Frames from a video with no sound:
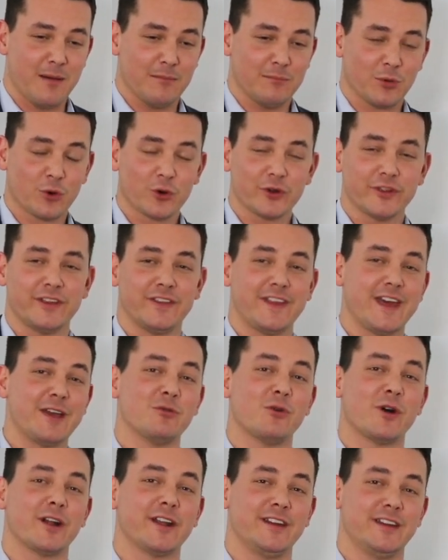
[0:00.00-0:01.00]
more than they
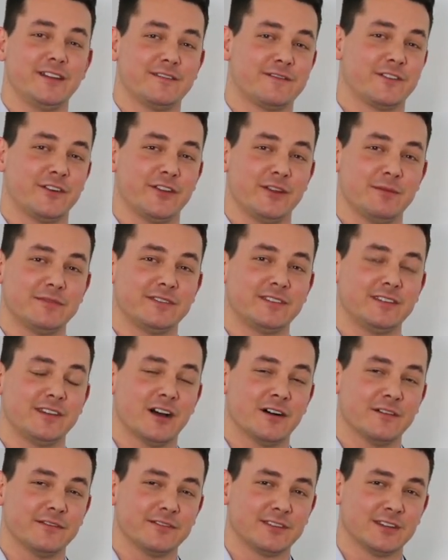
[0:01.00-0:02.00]
wanted it for
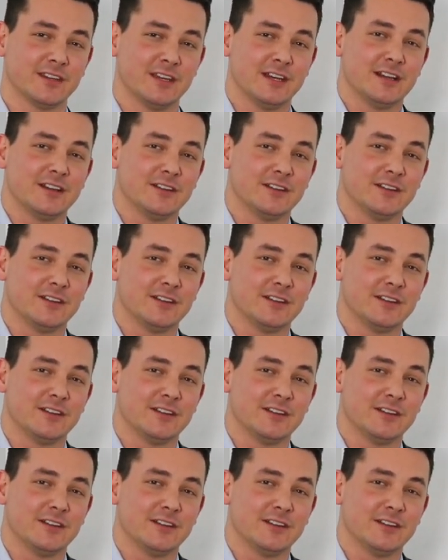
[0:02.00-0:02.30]
themselves.